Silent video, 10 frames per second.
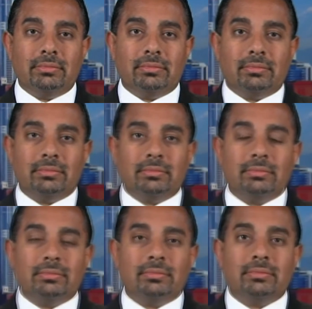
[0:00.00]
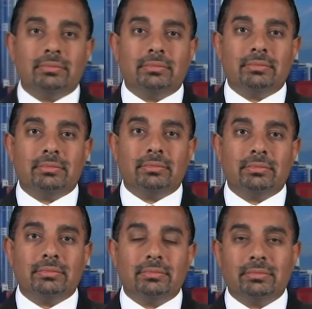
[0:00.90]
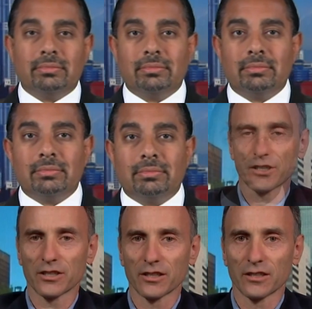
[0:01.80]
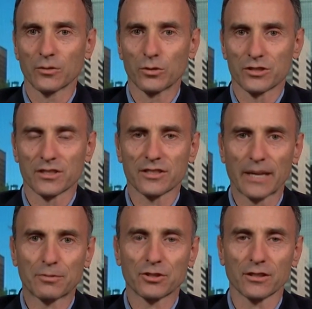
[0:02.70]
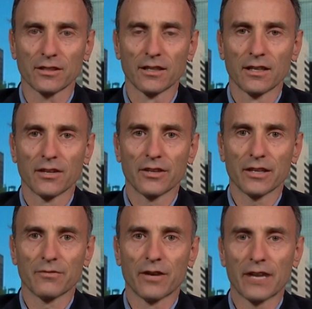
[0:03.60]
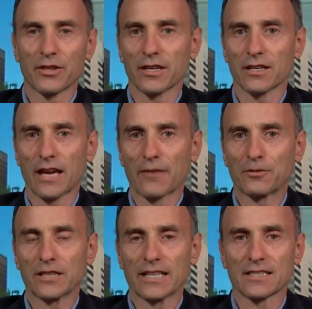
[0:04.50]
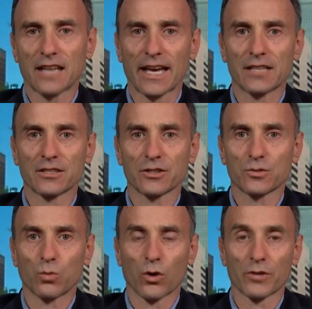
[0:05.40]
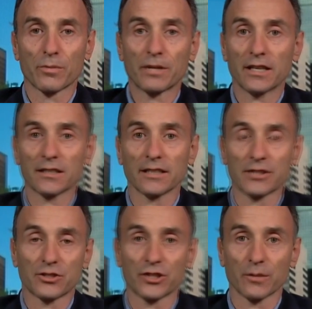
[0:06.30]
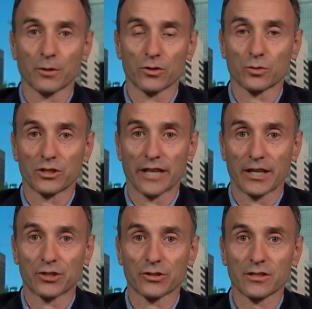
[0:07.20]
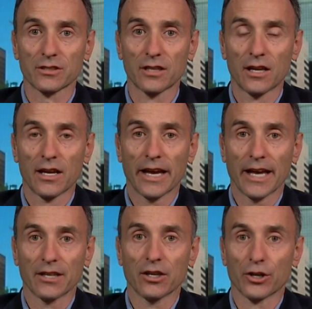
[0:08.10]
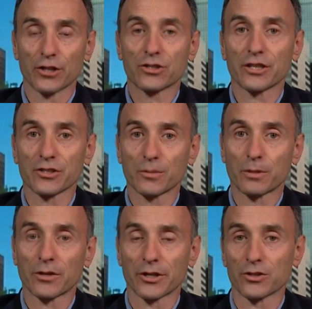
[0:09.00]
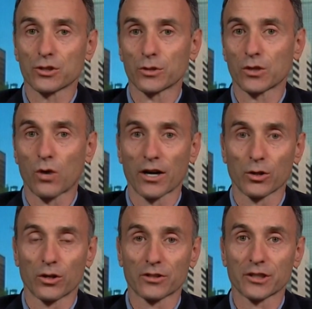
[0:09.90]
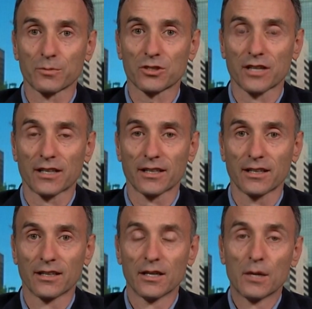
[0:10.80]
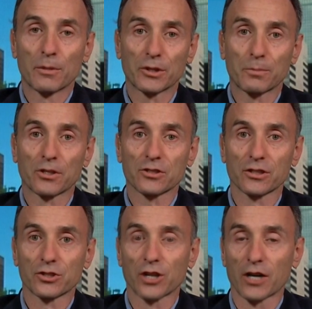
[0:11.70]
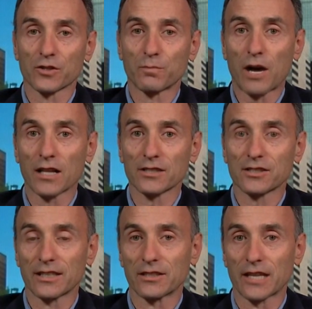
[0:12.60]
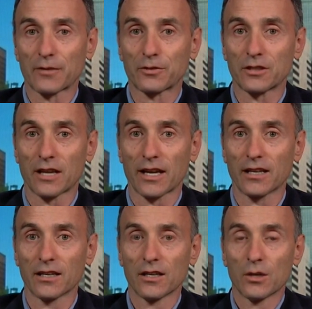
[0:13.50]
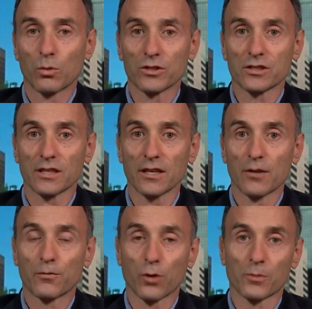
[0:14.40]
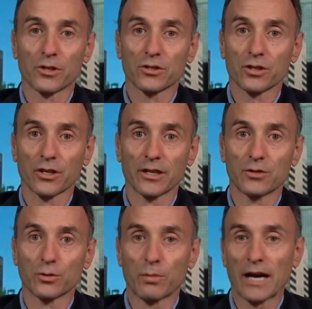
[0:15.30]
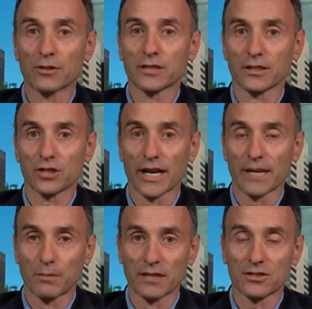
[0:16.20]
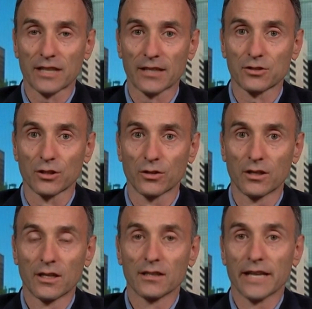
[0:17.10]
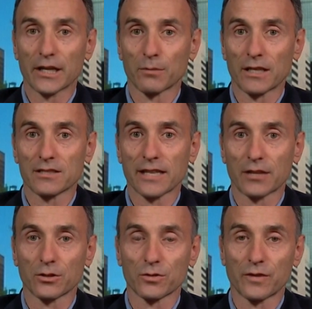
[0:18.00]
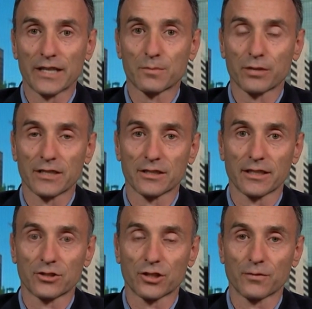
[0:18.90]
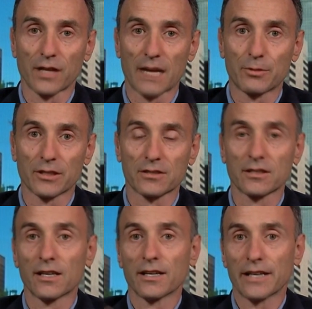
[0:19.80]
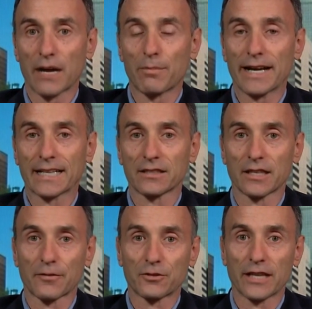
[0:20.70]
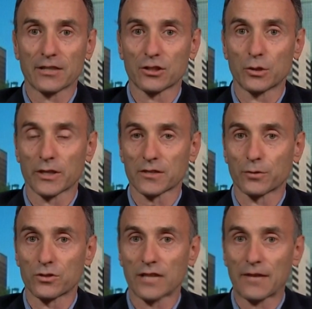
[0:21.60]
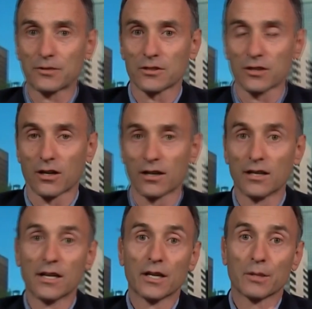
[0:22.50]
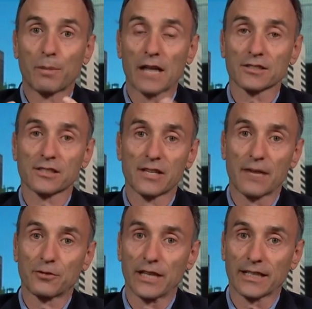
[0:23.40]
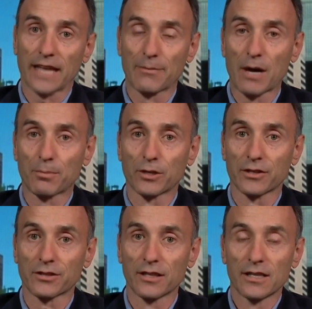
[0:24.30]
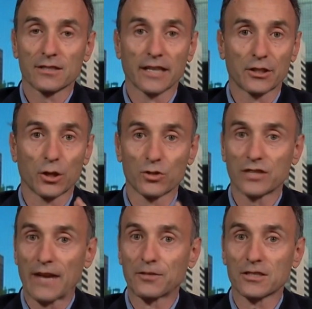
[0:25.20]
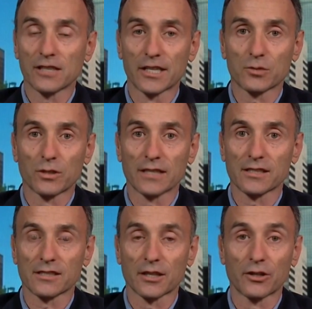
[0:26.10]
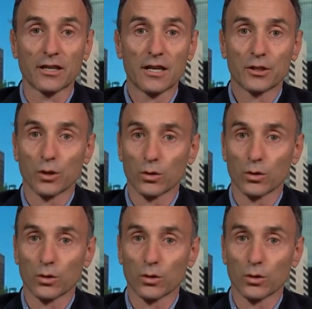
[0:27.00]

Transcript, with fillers: Yes, the entire basis of genetic engineering was deception. The, the FDA scientists warned repeatedly that GMOs were dangerous and urged their superiors to require long term study. But the person in charge of policy at the FDA was the former attorney to biotech giant Monsanto, later Monsanto's vice president and chief lobbyist, now back at the FDA as the U.S. food safety czar. The policy the FDA came up with said no safety studies were necessary, no